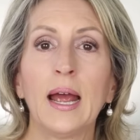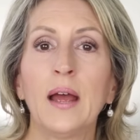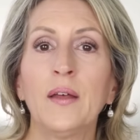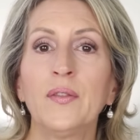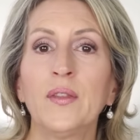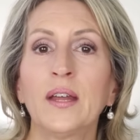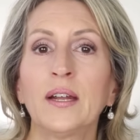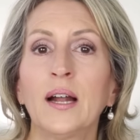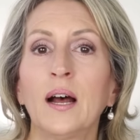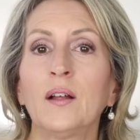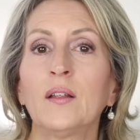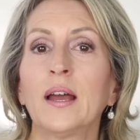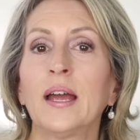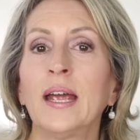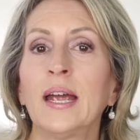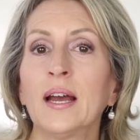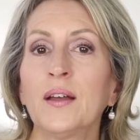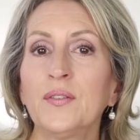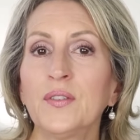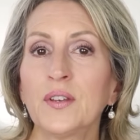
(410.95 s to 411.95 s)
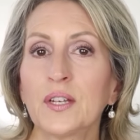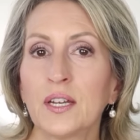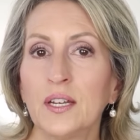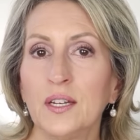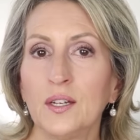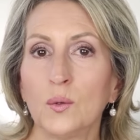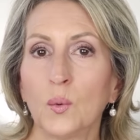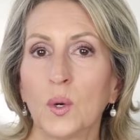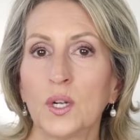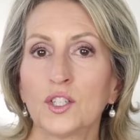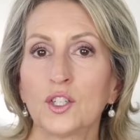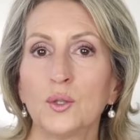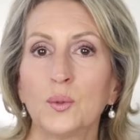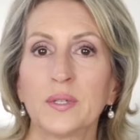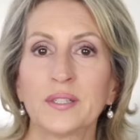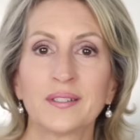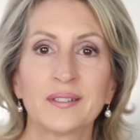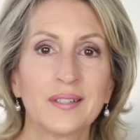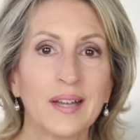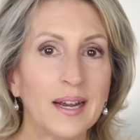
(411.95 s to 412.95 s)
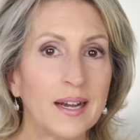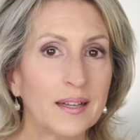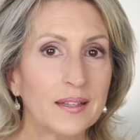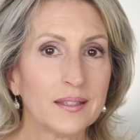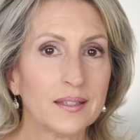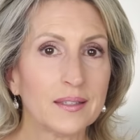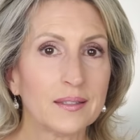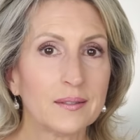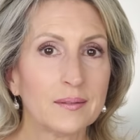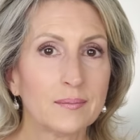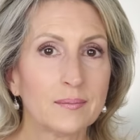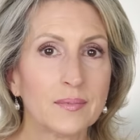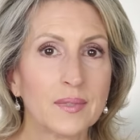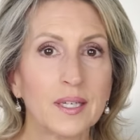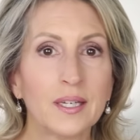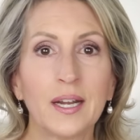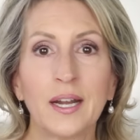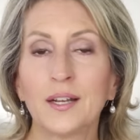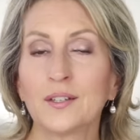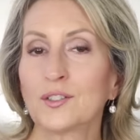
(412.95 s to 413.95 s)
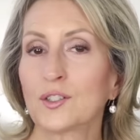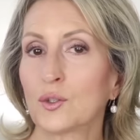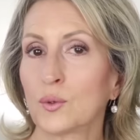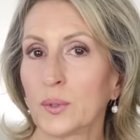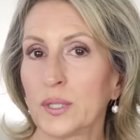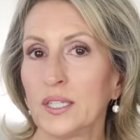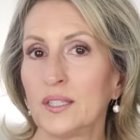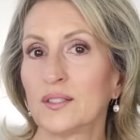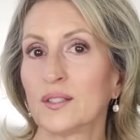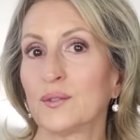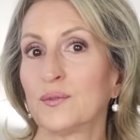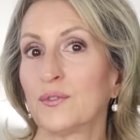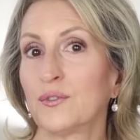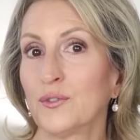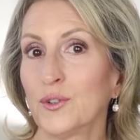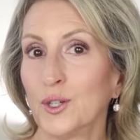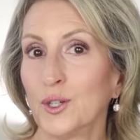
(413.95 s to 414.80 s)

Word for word: and then I'll add the quinoa to a salad that has greens and